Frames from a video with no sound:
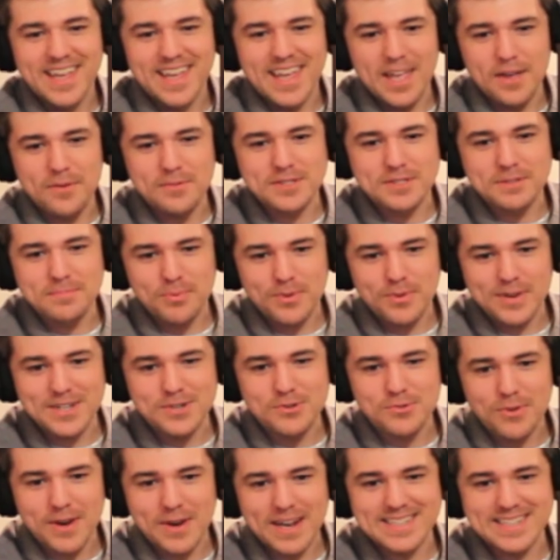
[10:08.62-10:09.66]
was a pretty
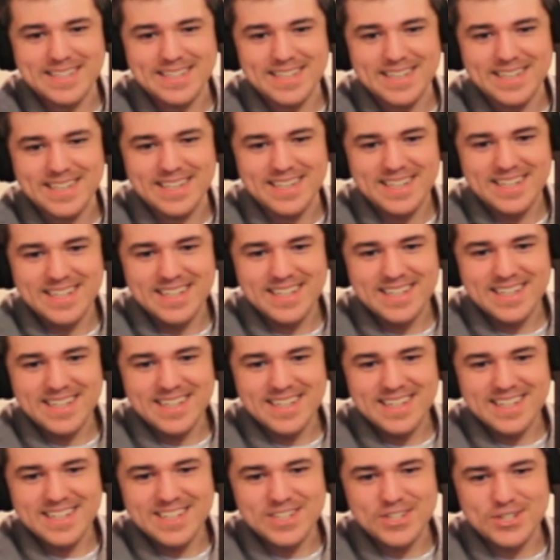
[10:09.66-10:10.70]
crazy
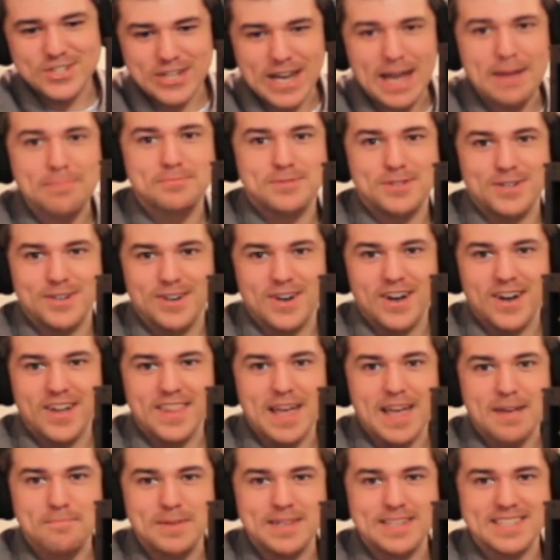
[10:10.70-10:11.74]
chapter on
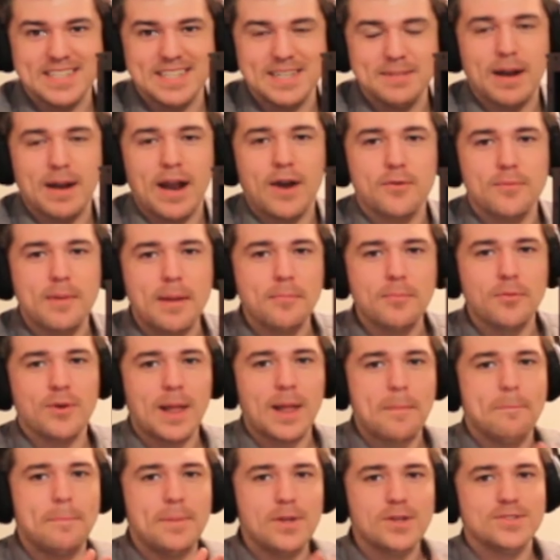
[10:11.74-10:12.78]
that PC, but I remember when I
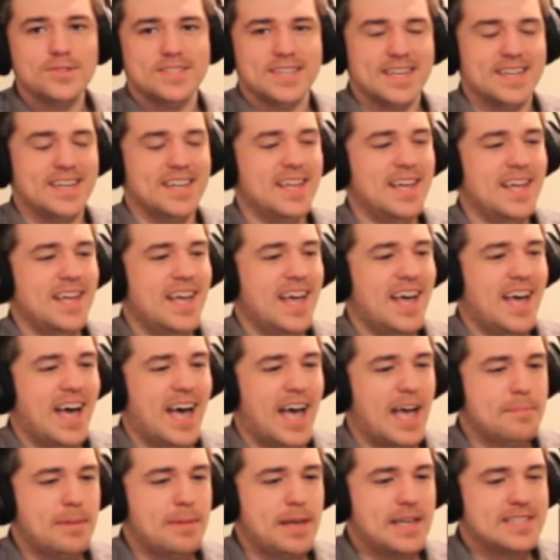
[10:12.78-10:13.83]
built it, I
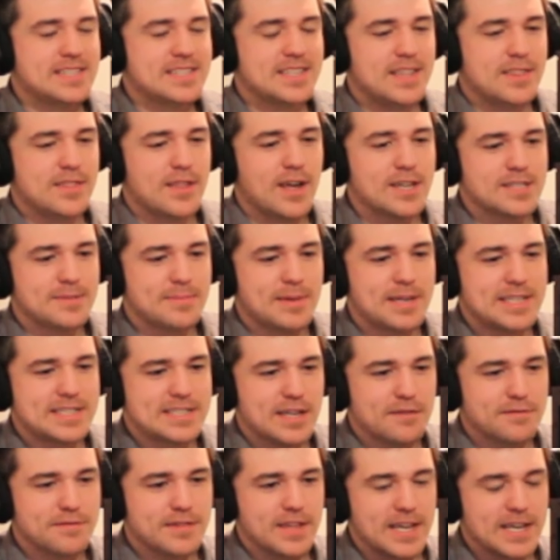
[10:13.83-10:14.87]
basically thought to
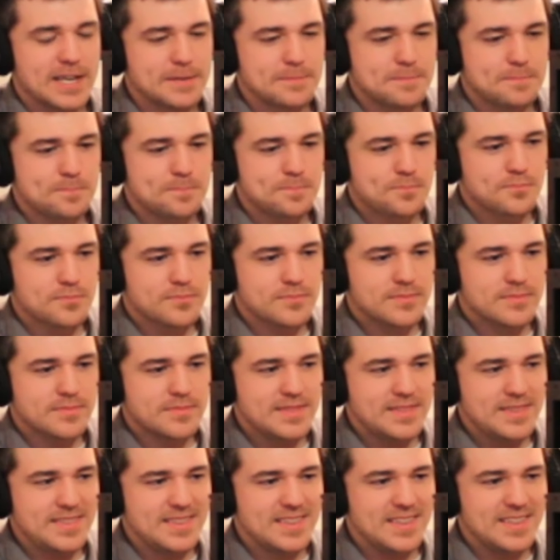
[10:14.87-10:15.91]
myself, like,
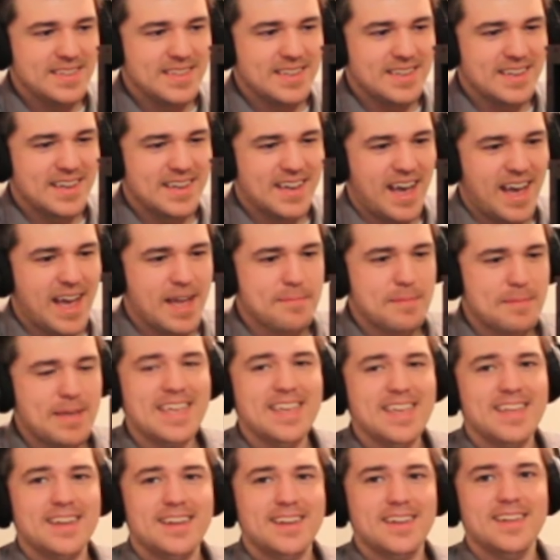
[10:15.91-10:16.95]
I'm
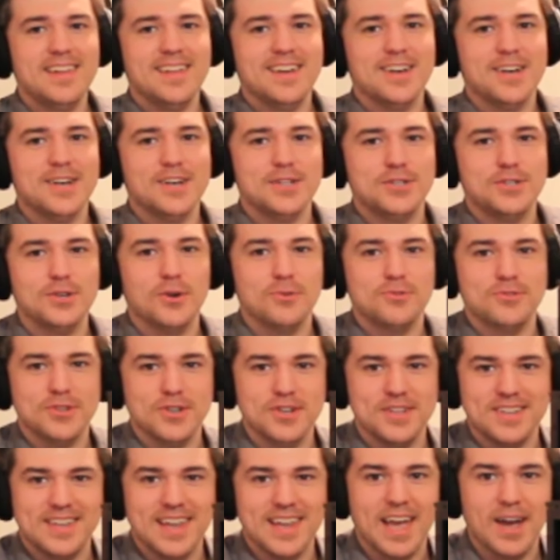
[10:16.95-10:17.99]
in
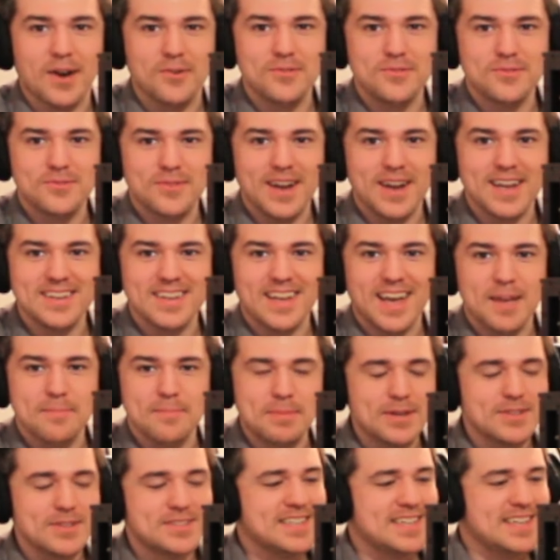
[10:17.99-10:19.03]
adulthood now, right? I
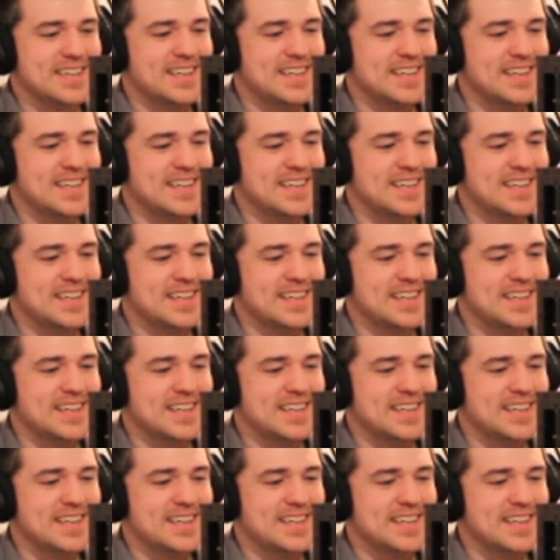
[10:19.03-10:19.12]
built it.